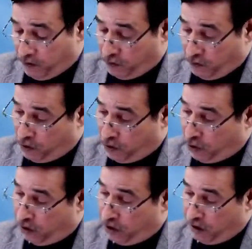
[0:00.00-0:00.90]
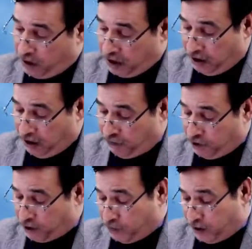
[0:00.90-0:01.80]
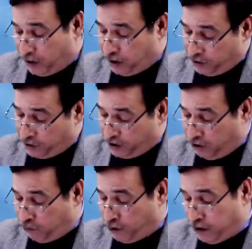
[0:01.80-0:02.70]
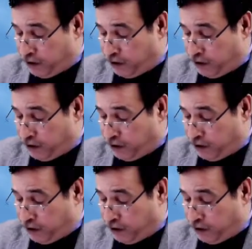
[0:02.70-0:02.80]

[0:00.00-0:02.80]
Gold, then investment in silver,